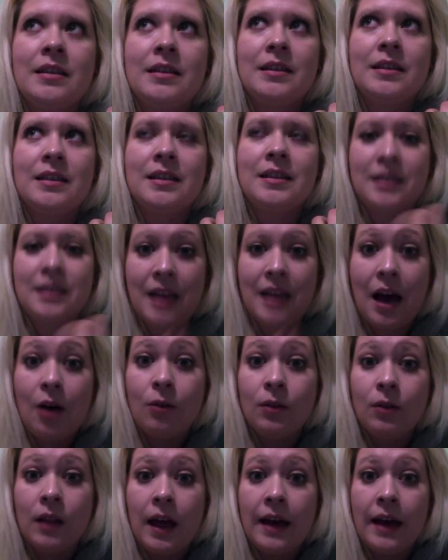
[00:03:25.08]

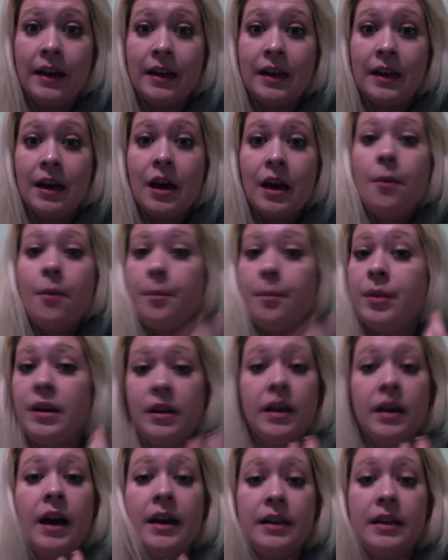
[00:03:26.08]
sound like.
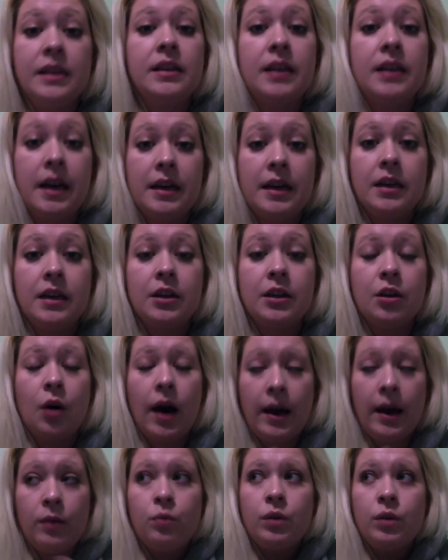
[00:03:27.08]
But I did like it
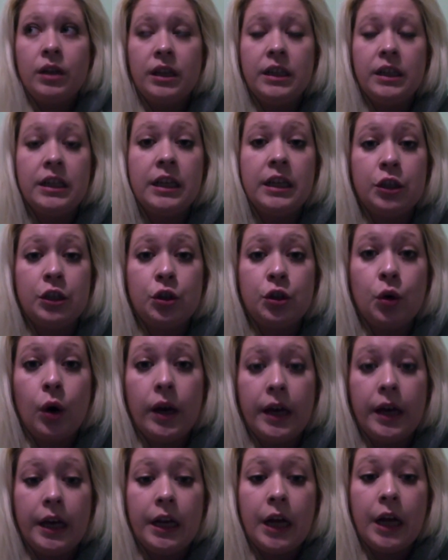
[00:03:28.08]
though. I really did
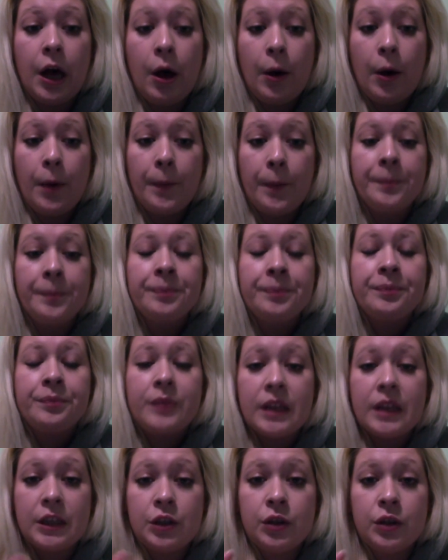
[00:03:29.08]
enjoy it. So
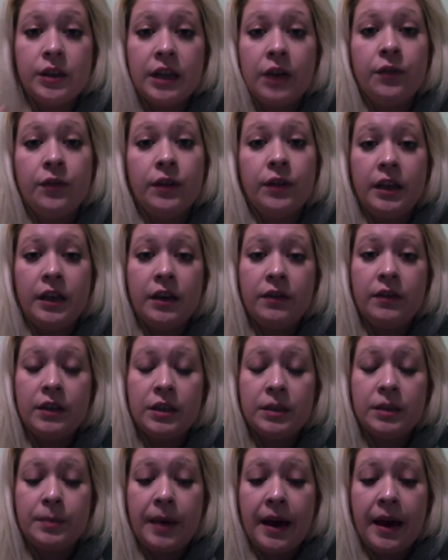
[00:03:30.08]
definitely give
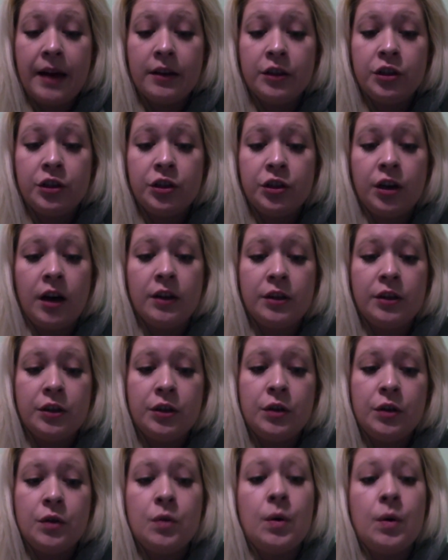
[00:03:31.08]
this band a shot
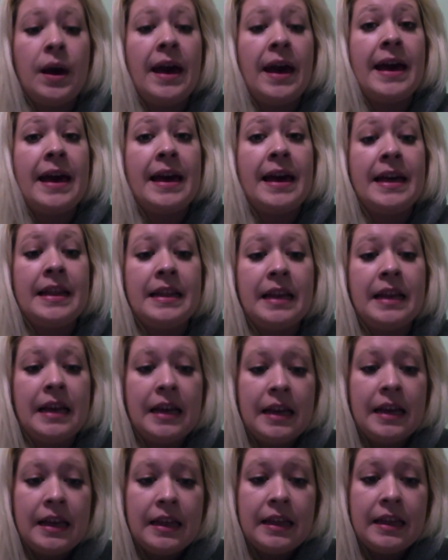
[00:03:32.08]
too. And
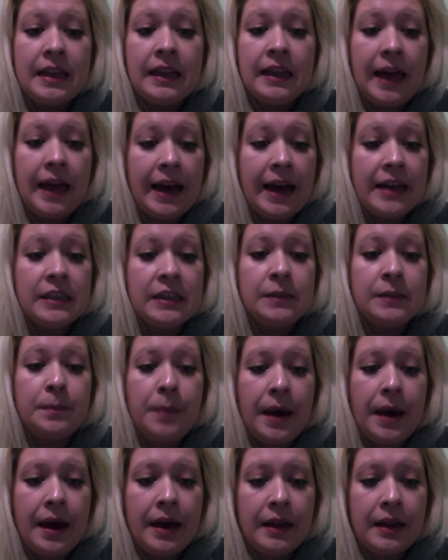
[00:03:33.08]
the last
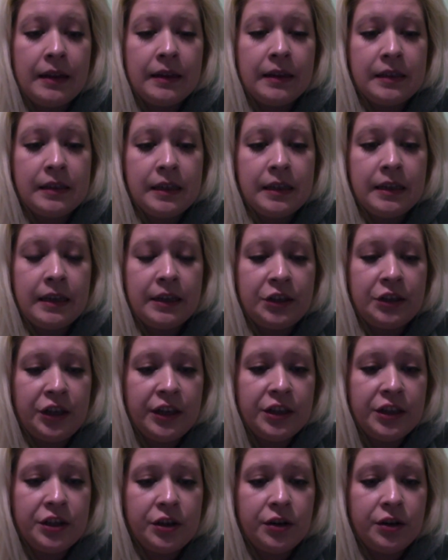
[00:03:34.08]
band, let's see, they
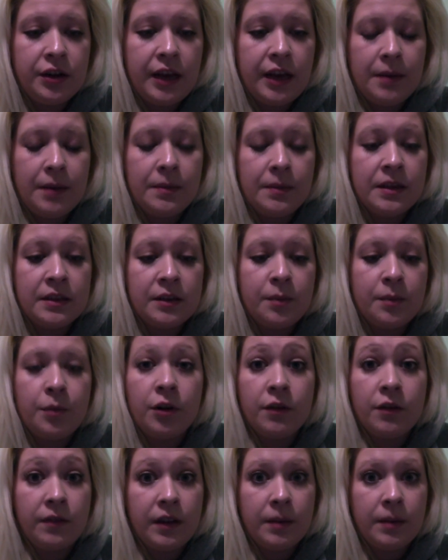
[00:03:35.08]
changed their name, is The
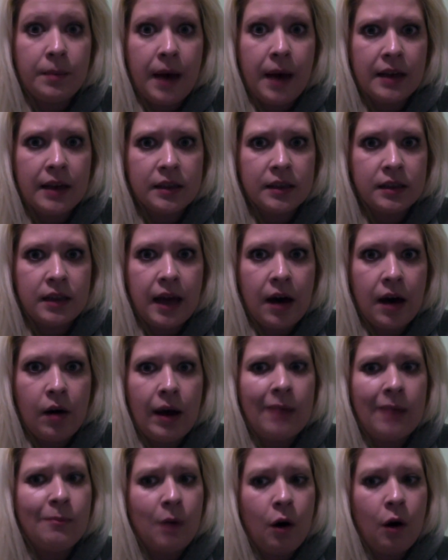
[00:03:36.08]
Perfect Mass now.
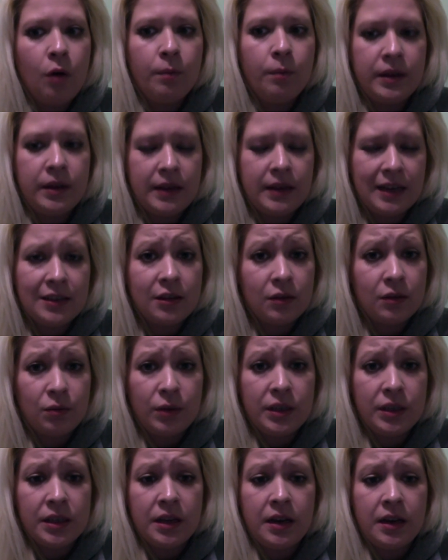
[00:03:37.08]
I'm hoping that's the
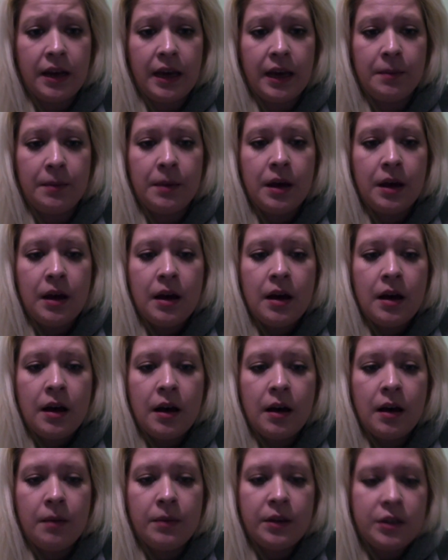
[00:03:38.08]
recent name.
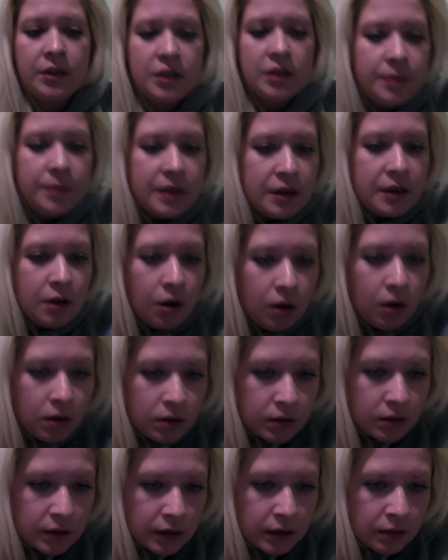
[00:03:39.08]
They used to be
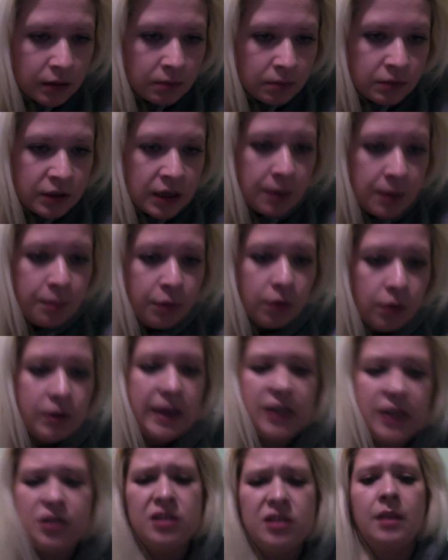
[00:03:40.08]
called Temple.
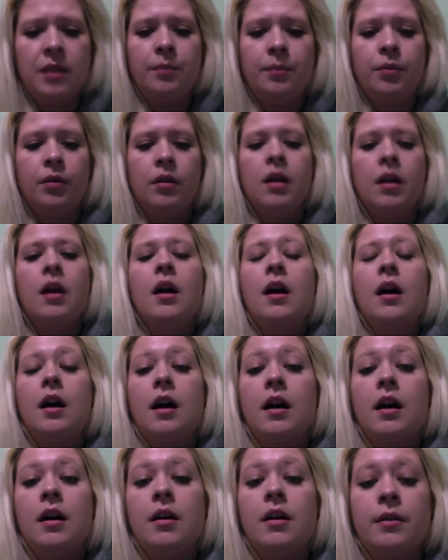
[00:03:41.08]
Yeah, just Temple.
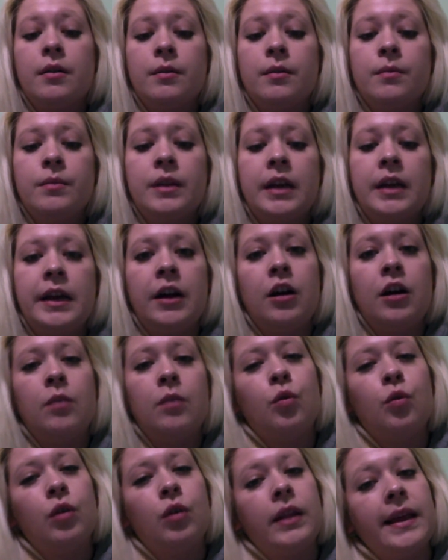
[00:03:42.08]
They are
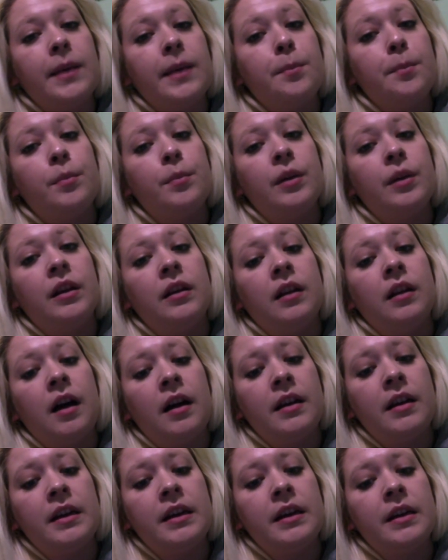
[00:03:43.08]
more like
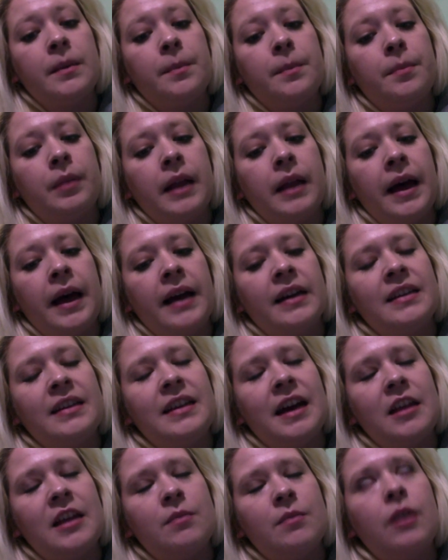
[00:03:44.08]
melodic black
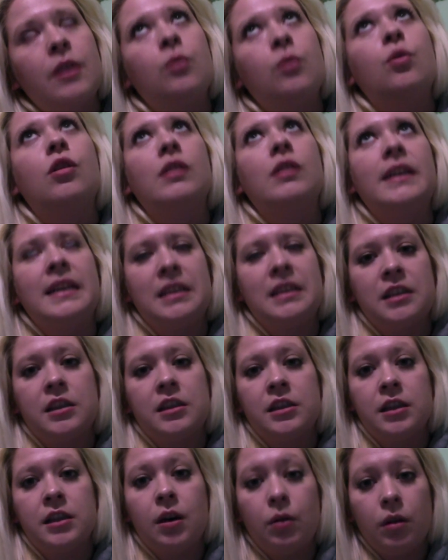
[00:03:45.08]
death metal. Well, it's a
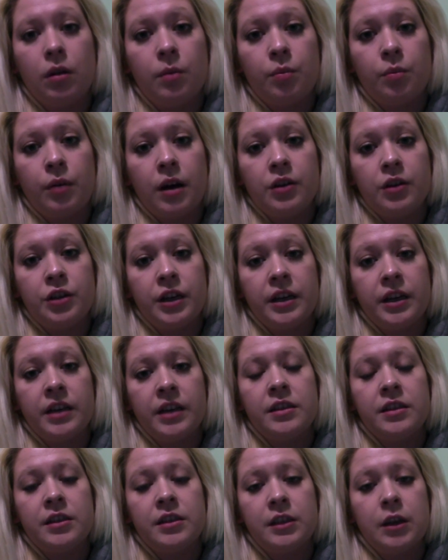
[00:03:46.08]
solo project.
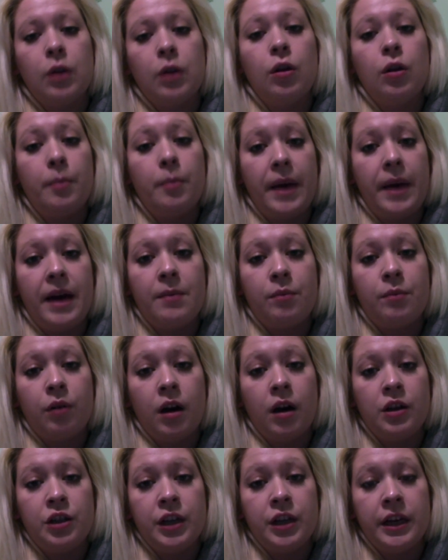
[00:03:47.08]
It's a solo man
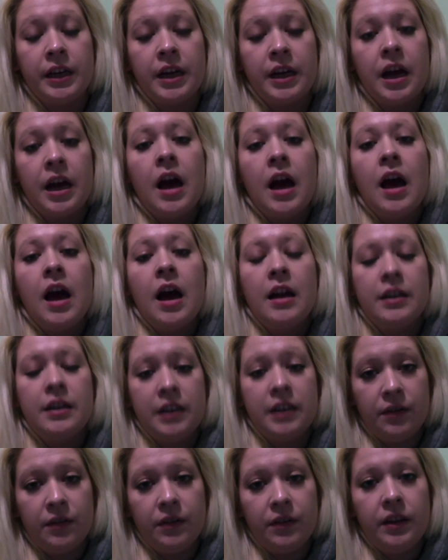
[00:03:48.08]
project.
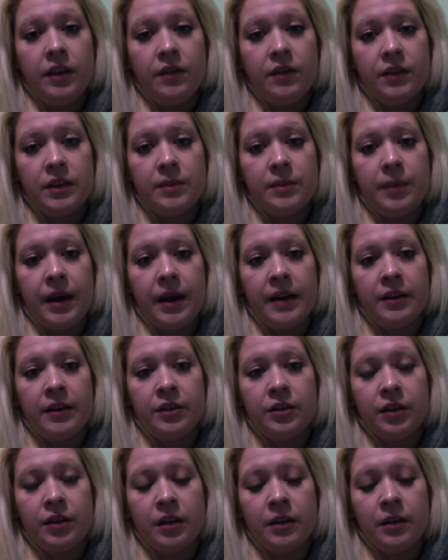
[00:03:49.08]
Definitely give this band
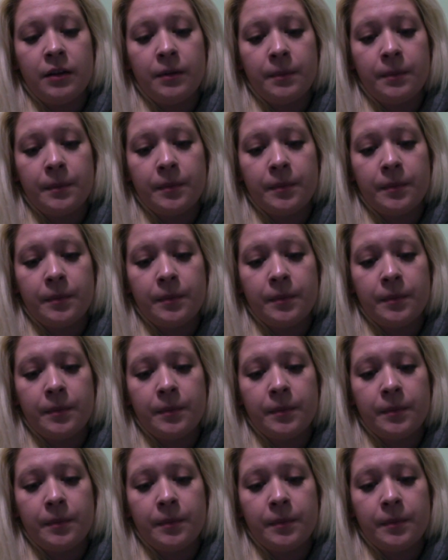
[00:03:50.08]
this guy